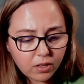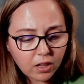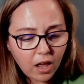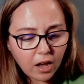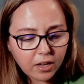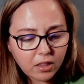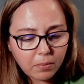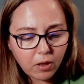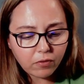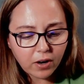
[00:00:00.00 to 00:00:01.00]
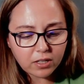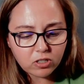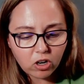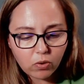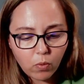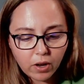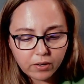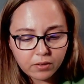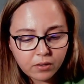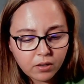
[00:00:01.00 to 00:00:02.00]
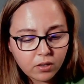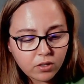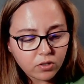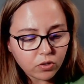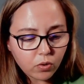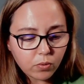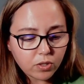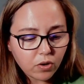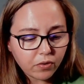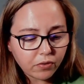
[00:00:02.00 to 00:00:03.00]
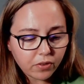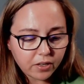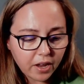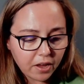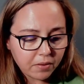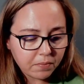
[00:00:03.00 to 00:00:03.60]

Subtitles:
clock in the belfry struck 1. School was over for the day.